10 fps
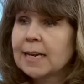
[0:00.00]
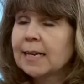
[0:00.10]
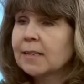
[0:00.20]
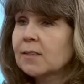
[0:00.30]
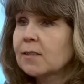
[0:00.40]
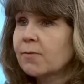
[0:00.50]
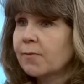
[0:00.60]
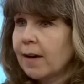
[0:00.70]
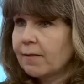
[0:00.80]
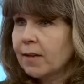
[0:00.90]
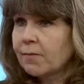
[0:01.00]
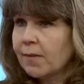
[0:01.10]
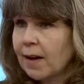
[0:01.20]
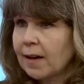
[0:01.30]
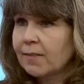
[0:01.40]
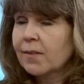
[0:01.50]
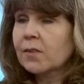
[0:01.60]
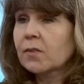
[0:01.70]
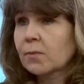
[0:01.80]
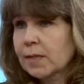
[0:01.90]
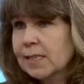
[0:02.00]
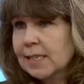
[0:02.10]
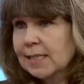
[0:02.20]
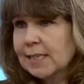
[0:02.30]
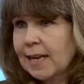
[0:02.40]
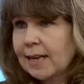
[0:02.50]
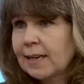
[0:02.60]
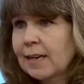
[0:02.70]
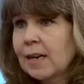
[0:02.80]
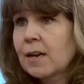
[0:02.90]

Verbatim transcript: It's 585 368